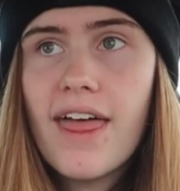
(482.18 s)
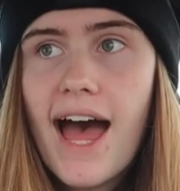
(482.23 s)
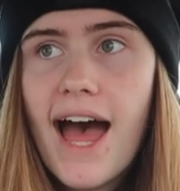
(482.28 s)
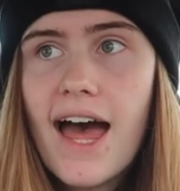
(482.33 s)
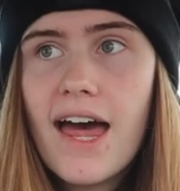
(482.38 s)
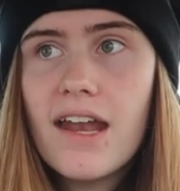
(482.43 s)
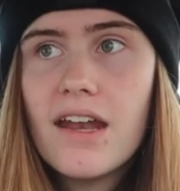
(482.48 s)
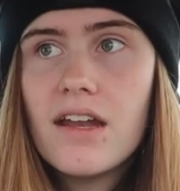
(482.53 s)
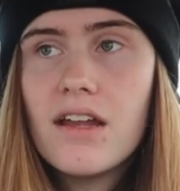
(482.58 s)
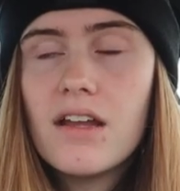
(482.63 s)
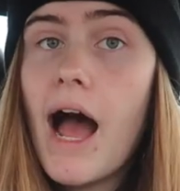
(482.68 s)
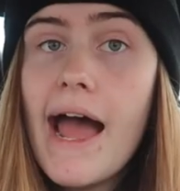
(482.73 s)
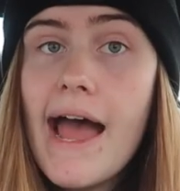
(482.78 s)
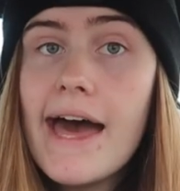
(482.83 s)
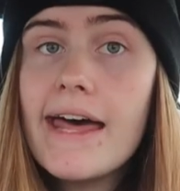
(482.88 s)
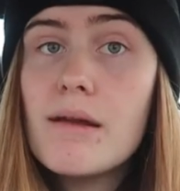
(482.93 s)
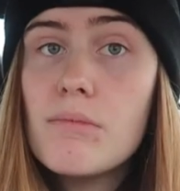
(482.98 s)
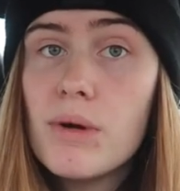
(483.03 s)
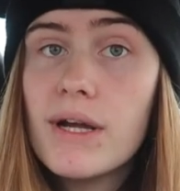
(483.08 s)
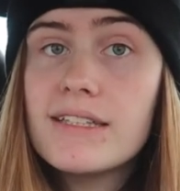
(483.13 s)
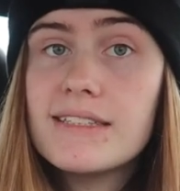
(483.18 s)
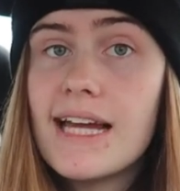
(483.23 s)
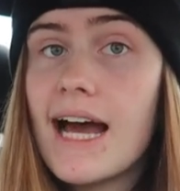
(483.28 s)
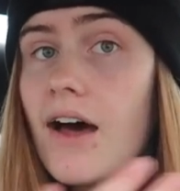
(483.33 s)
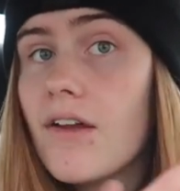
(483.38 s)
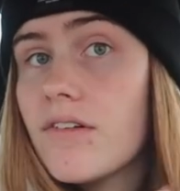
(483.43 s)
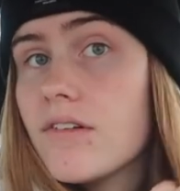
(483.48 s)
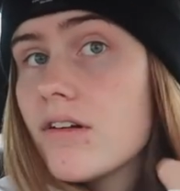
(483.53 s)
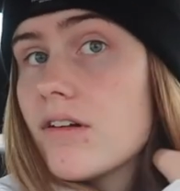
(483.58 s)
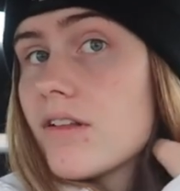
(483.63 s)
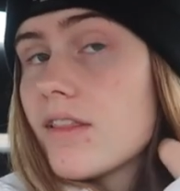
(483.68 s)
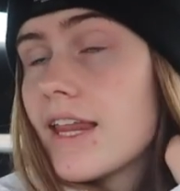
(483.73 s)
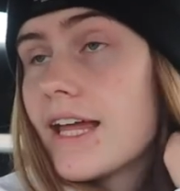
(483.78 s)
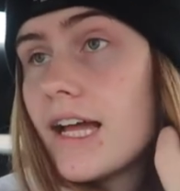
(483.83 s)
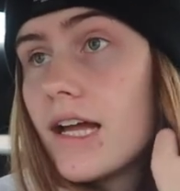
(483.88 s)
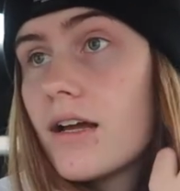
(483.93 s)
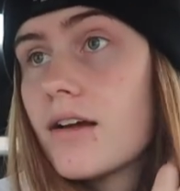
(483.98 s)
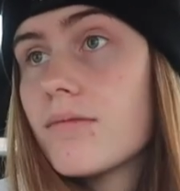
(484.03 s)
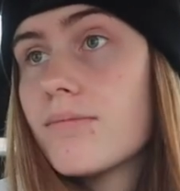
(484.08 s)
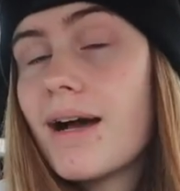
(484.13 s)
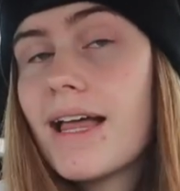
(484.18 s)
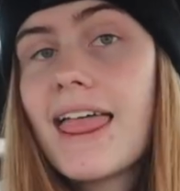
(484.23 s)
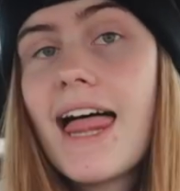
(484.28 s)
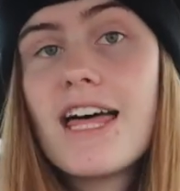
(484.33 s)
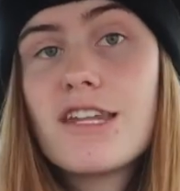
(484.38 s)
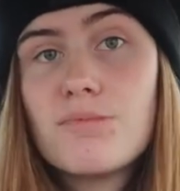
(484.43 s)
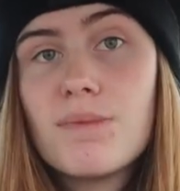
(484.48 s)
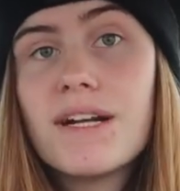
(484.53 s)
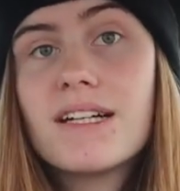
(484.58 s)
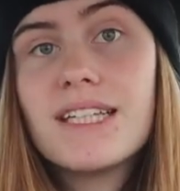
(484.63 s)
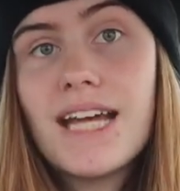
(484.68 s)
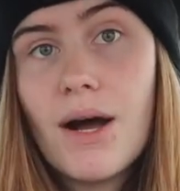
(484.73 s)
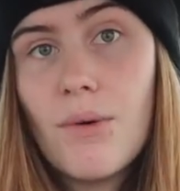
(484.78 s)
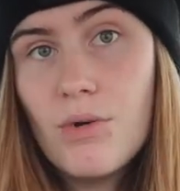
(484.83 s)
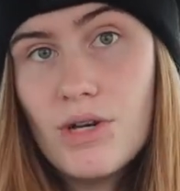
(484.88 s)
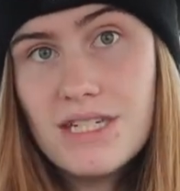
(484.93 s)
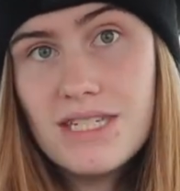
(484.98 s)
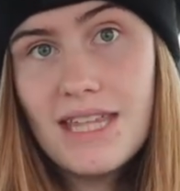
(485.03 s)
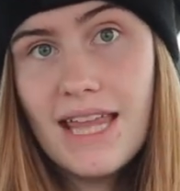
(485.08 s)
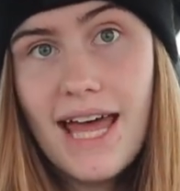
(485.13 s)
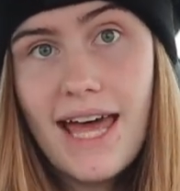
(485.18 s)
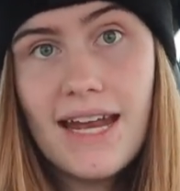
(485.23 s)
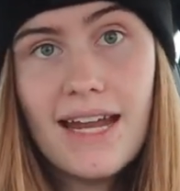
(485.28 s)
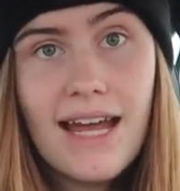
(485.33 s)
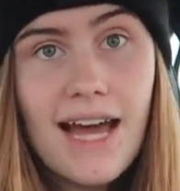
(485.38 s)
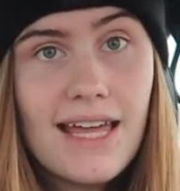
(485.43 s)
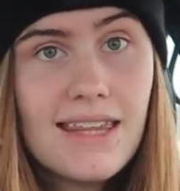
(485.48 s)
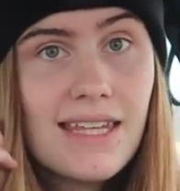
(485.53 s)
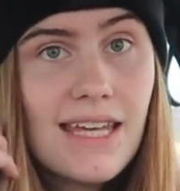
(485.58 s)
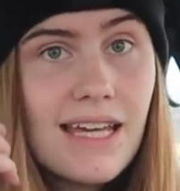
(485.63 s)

that I had a breakdown like my last breakdown was then I